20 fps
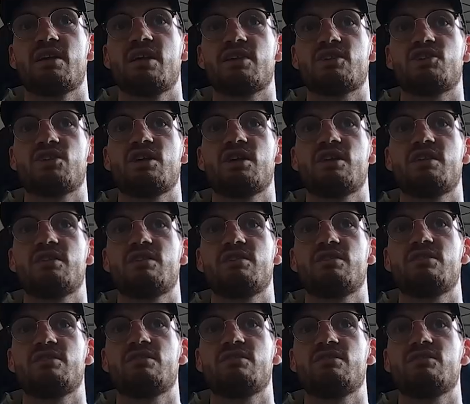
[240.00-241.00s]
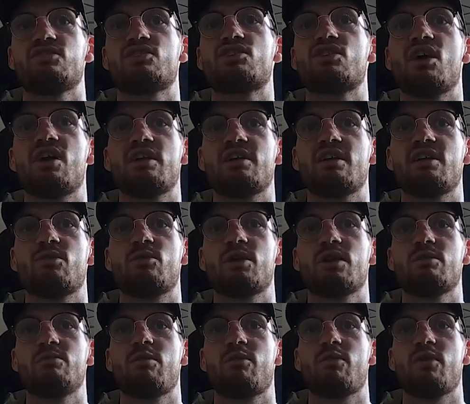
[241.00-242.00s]
catching it, starting it
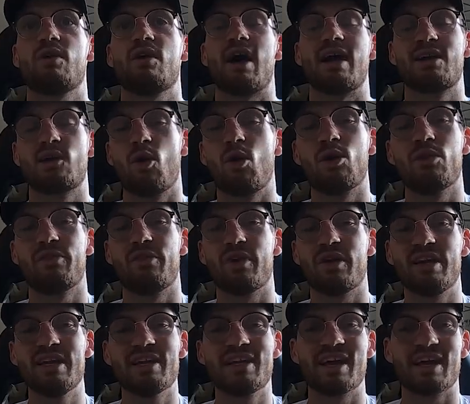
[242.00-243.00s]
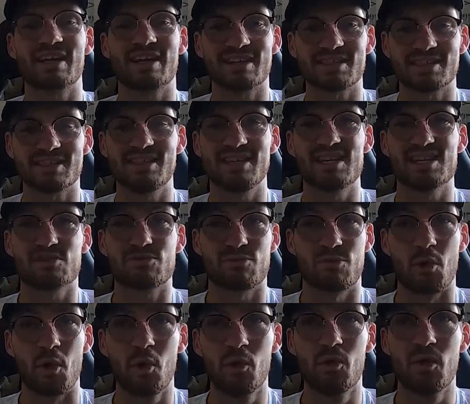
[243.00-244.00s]
quickly with I call it the Iker Casillas
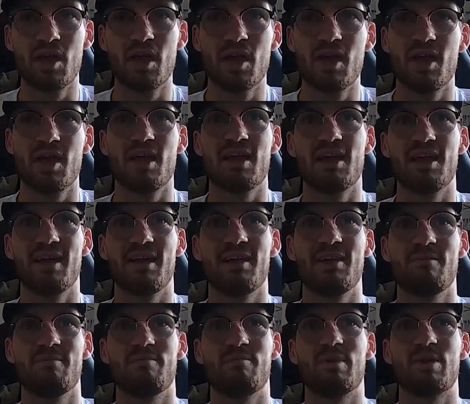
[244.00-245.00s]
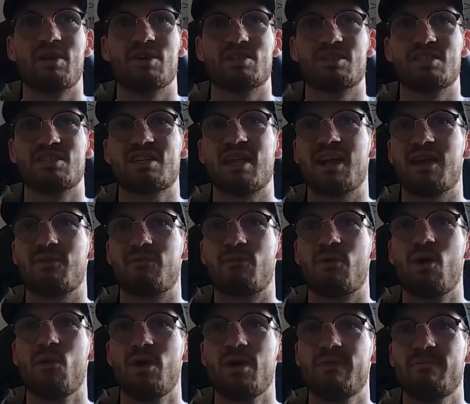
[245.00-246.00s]
throw because it's like a
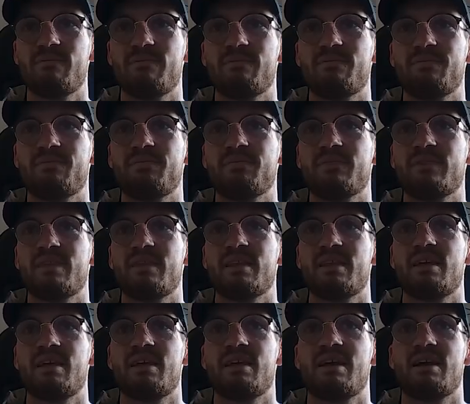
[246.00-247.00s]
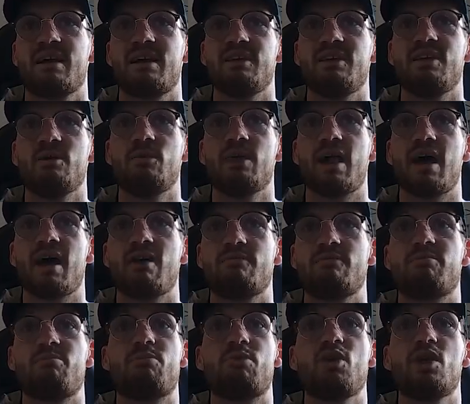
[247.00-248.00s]
throw-in. And here we
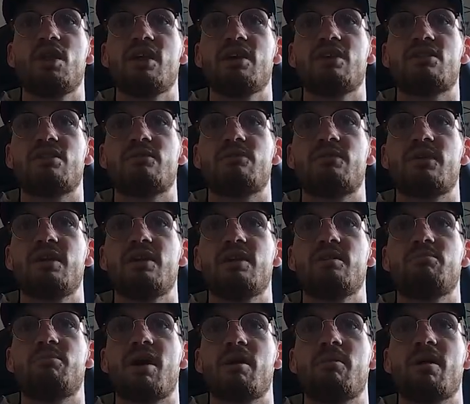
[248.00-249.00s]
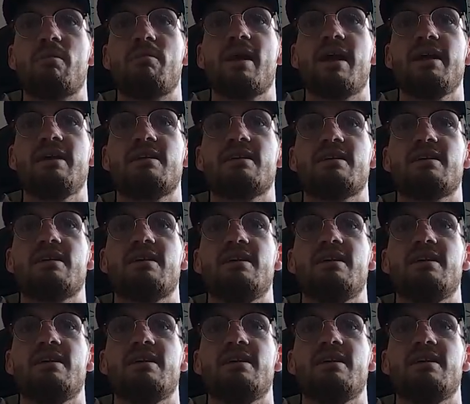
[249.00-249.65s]
have brilliant defending by my mate.